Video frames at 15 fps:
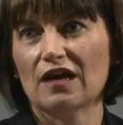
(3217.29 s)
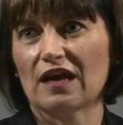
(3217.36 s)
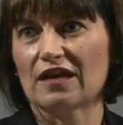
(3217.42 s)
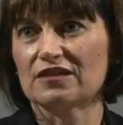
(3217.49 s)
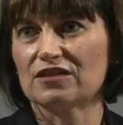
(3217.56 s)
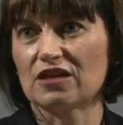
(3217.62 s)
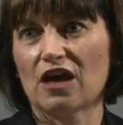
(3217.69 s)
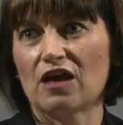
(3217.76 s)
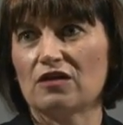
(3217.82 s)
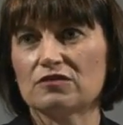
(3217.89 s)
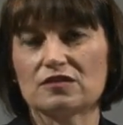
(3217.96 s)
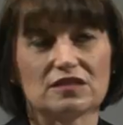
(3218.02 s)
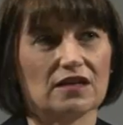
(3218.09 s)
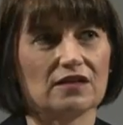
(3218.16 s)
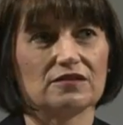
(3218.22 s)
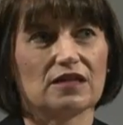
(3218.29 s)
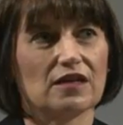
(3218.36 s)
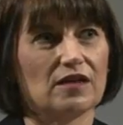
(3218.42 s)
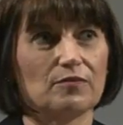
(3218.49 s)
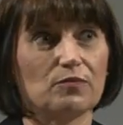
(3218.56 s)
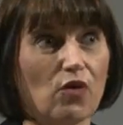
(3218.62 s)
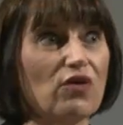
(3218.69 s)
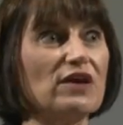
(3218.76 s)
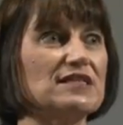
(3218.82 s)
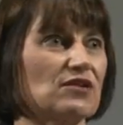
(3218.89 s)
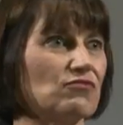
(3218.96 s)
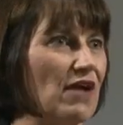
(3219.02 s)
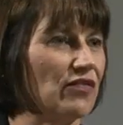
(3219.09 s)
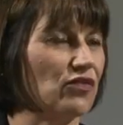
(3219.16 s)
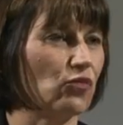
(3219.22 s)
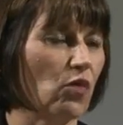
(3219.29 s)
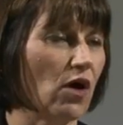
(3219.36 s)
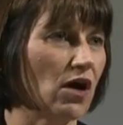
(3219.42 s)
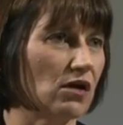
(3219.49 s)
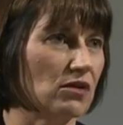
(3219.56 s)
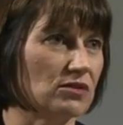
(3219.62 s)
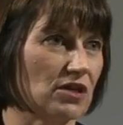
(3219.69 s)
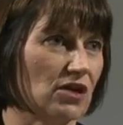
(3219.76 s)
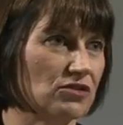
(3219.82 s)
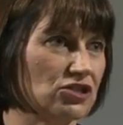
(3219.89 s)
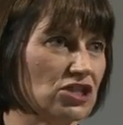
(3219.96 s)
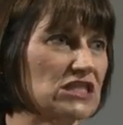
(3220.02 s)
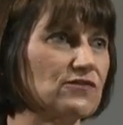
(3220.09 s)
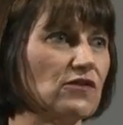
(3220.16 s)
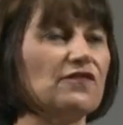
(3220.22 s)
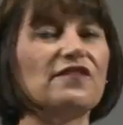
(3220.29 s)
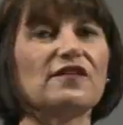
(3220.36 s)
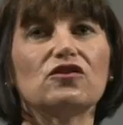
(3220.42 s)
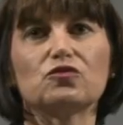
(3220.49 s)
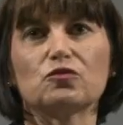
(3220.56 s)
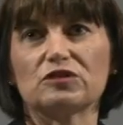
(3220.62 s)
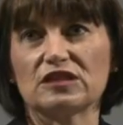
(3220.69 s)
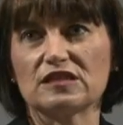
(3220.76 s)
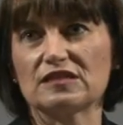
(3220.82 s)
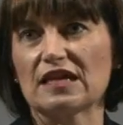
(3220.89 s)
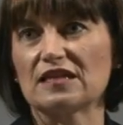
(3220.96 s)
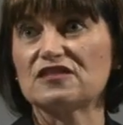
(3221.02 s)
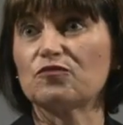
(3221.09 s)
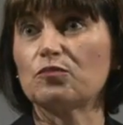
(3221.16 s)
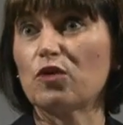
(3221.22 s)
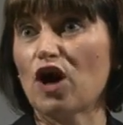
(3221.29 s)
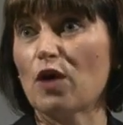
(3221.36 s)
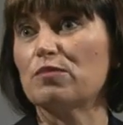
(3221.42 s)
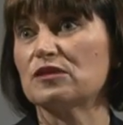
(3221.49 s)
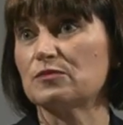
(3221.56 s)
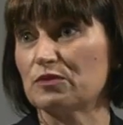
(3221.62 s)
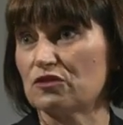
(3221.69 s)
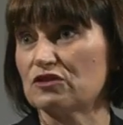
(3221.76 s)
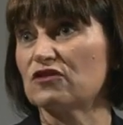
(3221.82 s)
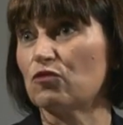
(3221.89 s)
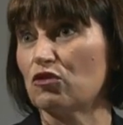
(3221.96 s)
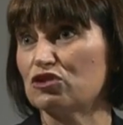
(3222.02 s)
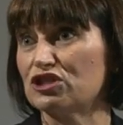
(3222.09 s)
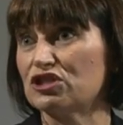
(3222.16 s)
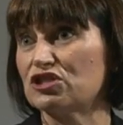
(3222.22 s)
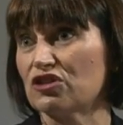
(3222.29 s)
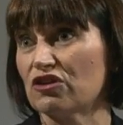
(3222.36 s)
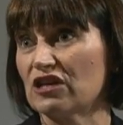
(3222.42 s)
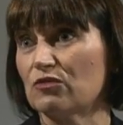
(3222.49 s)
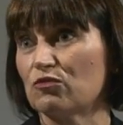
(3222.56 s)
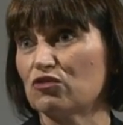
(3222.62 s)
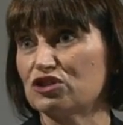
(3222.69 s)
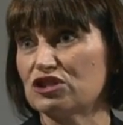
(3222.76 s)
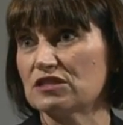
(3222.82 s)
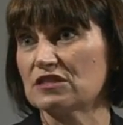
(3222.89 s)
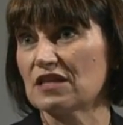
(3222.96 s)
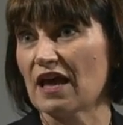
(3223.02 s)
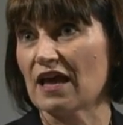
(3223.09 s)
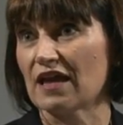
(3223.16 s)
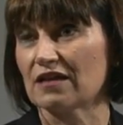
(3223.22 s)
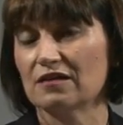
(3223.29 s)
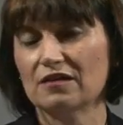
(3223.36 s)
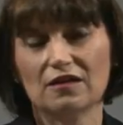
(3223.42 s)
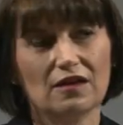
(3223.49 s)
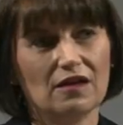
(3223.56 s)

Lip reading: And girls and boys around the world are just fulfilled with this sense of purpose because of what she's doing and what she's saying.